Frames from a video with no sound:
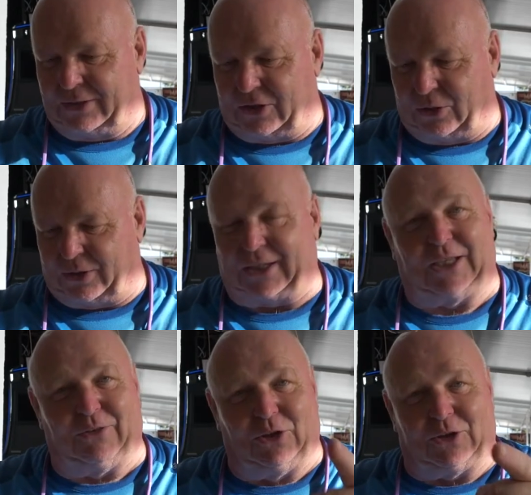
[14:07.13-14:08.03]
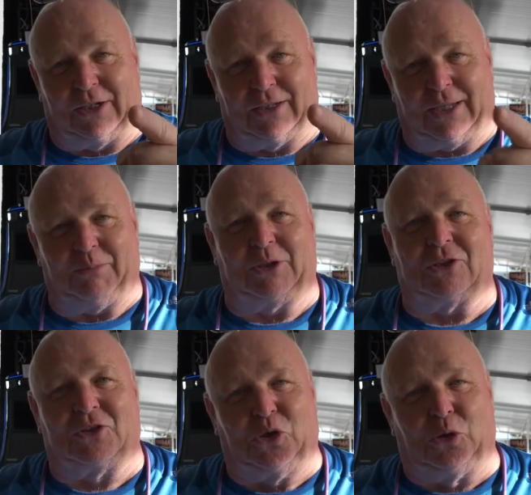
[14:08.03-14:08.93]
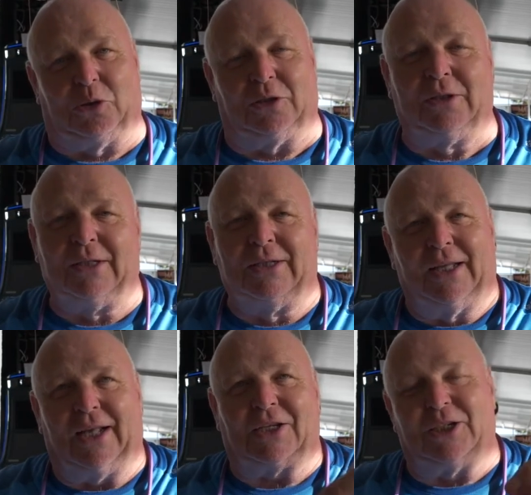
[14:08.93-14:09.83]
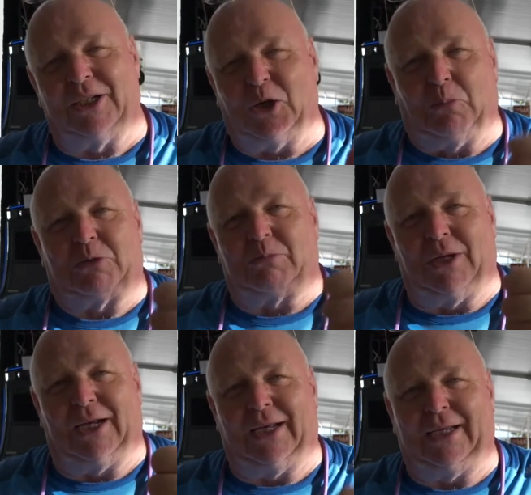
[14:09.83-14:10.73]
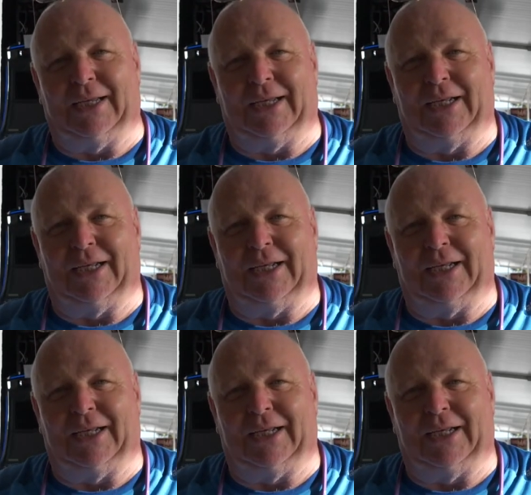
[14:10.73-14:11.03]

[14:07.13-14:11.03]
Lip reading: So thank you for looking at that, because Google actually ups my